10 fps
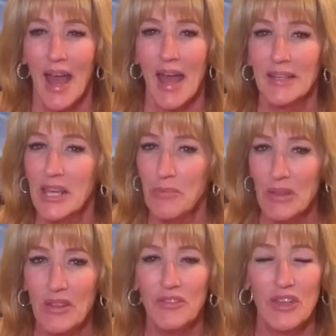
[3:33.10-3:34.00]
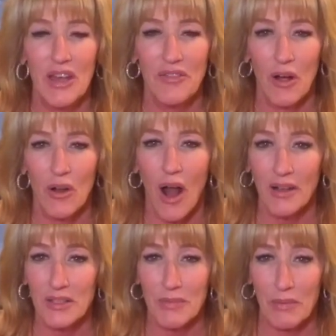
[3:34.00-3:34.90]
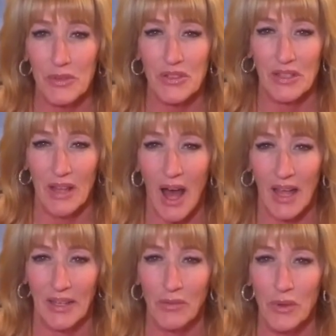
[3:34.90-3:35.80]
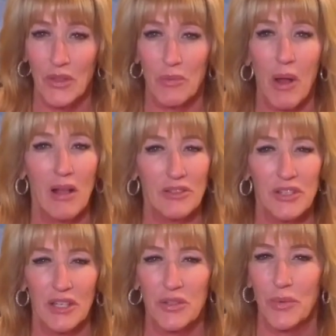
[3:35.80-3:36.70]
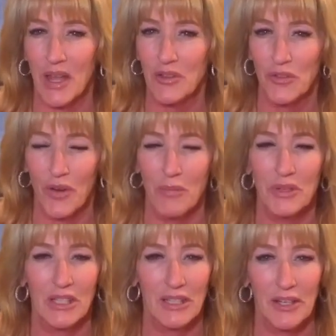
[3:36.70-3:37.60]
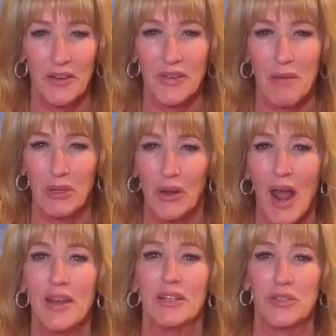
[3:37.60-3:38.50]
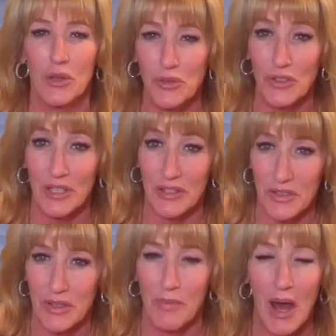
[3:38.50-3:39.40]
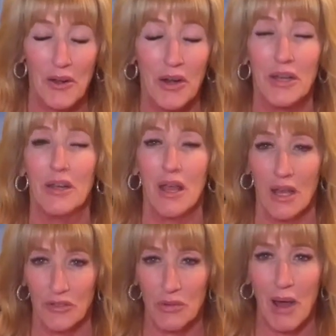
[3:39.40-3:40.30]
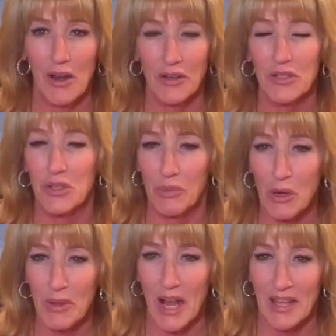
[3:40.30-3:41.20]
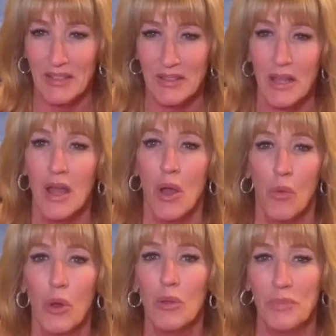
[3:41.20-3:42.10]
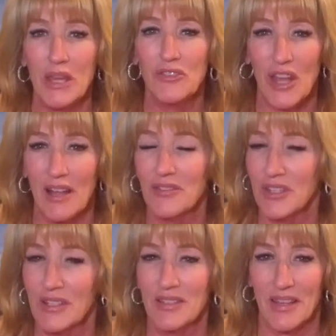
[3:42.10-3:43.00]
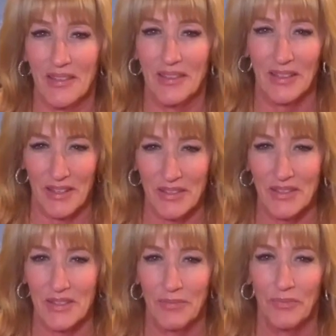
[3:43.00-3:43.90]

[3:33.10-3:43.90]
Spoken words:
And keeping the DFL caucus members in line when their politics range from declared democratic socialists to moderate suburbanite will be challenging to say the least.